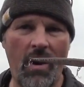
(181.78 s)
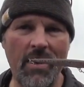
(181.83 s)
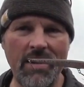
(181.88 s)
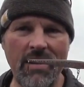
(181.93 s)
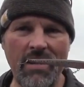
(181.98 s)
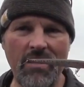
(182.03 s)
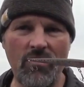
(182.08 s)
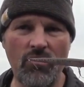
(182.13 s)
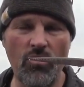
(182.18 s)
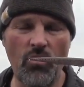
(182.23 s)
on
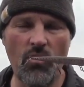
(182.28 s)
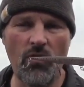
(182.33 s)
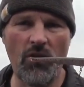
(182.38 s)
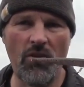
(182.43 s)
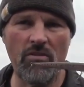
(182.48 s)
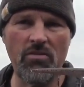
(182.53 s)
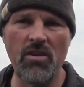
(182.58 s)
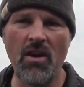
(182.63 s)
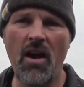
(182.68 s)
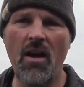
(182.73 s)
these
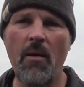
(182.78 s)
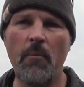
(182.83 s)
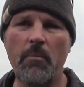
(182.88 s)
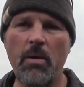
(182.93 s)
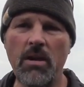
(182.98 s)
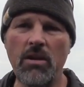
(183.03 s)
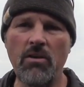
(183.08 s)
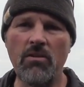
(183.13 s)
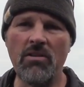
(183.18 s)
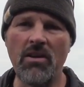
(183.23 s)
lures,
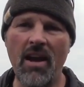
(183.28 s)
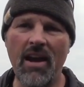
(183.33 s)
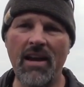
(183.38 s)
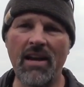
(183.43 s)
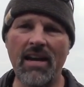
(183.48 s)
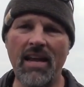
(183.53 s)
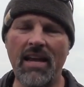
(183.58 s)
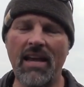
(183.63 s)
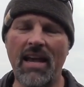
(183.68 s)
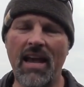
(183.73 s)
but you're not
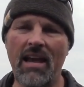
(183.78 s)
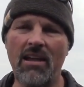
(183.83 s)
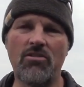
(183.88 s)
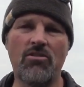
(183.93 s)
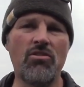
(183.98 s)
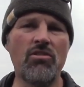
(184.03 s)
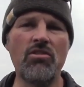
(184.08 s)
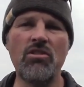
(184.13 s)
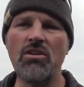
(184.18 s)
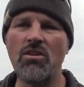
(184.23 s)
gonna
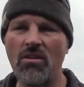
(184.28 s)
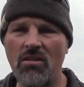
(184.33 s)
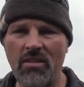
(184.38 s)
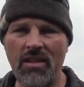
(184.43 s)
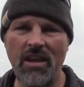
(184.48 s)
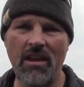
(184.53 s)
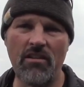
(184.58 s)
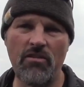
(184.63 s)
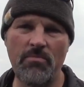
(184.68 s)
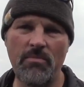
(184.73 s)
catch
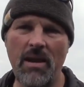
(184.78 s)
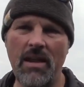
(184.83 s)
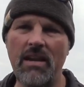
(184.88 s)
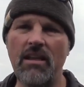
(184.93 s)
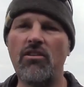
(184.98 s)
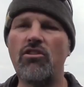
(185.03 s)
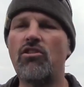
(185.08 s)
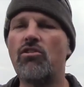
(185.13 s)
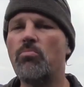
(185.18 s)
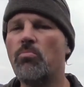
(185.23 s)
nearly as
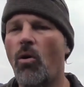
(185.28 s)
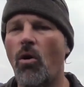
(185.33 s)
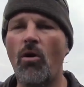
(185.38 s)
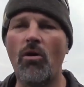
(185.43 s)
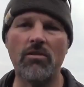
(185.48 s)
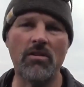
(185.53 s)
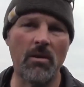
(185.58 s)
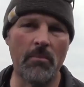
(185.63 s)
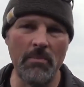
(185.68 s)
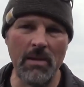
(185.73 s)
many
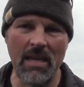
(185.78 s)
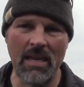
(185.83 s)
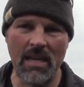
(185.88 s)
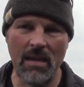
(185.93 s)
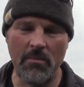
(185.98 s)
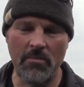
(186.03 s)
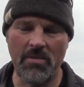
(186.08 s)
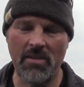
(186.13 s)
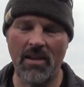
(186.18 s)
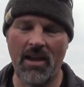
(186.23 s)
small to
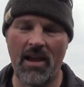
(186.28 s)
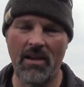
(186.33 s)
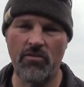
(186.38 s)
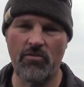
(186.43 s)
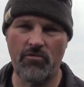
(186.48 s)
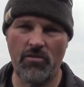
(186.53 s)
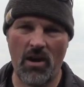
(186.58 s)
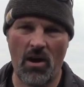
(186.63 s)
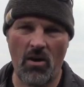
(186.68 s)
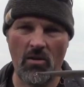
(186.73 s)
medium
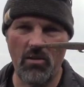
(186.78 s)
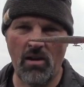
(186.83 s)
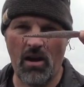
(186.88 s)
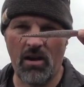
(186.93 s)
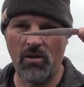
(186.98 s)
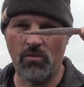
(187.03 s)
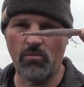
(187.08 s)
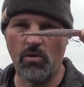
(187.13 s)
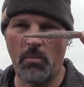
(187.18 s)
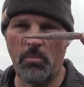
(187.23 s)
sized trout
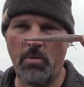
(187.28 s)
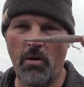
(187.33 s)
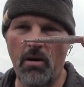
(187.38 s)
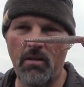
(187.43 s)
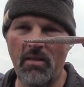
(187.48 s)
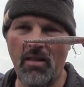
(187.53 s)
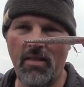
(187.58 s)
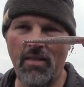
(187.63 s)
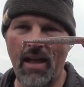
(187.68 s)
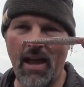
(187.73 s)
on a
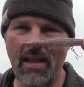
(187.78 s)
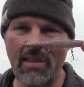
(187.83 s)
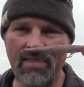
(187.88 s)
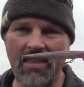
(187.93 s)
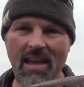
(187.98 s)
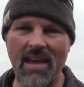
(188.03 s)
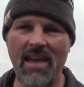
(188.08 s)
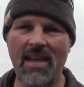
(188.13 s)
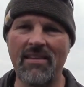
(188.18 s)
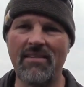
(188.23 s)
Rapala like
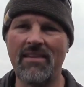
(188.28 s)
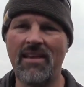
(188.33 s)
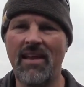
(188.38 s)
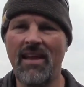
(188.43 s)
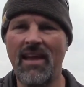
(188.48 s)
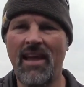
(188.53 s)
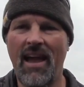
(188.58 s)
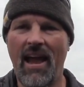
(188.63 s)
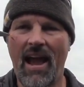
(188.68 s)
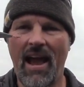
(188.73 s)
this
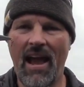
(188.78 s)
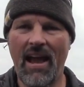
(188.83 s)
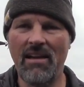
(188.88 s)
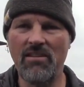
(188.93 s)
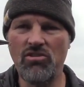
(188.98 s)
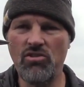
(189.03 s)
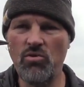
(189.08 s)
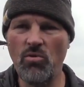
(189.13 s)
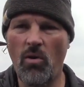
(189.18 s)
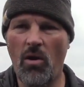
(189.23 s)

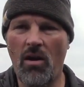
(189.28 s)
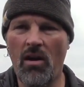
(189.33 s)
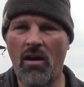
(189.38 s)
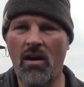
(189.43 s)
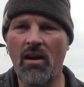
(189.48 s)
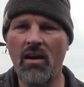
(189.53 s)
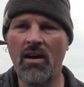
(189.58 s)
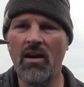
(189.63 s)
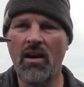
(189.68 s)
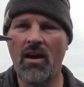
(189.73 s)
as you
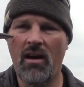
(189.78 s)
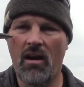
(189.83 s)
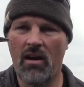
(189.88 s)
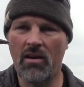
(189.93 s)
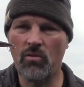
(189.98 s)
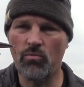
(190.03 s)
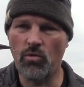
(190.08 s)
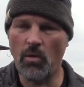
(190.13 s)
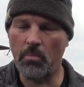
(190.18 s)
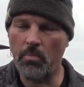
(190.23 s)
are
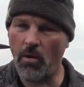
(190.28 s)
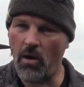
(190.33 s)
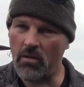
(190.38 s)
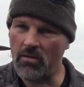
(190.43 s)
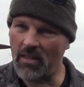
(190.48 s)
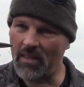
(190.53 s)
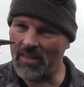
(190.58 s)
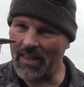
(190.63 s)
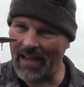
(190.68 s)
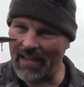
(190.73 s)
on a
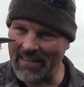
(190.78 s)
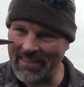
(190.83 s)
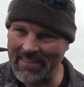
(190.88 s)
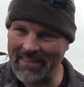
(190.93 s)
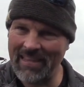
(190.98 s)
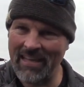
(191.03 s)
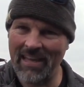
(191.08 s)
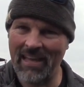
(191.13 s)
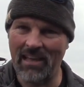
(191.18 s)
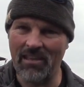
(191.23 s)
Rapala like
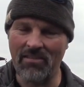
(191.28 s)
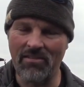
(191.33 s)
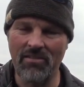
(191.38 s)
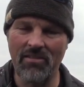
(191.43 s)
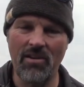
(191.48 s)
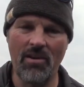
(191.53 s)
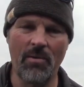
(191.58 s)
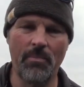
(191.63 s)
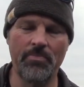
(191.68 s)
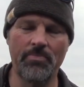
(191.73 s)

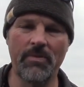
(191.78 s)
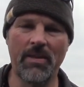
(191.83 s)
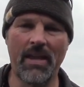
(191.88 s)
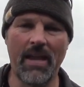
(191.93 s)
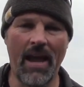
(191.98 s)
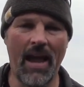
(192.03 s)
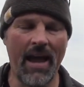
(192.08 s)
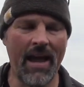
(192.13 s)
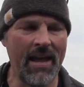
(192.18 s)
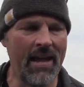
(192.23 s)
this,
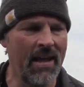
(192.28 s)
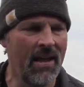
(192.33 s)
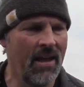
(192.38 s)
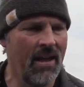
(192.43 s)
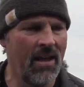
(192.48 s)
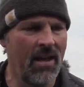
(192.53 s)
okay?